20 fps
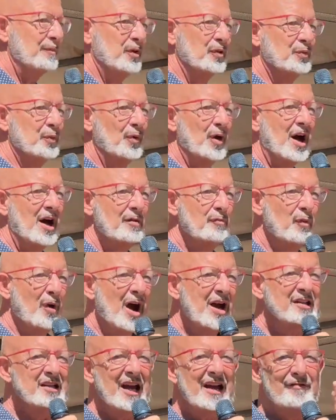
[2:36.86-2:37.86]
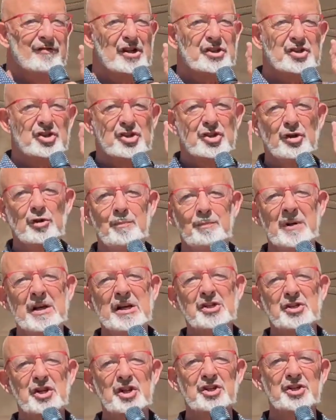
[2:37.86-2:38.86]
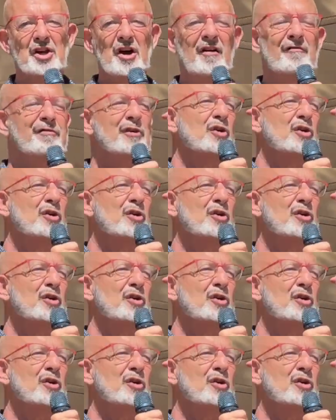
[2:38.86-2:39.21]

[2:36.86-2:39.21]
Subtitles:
with Rod. Rod gave us 2 pieces of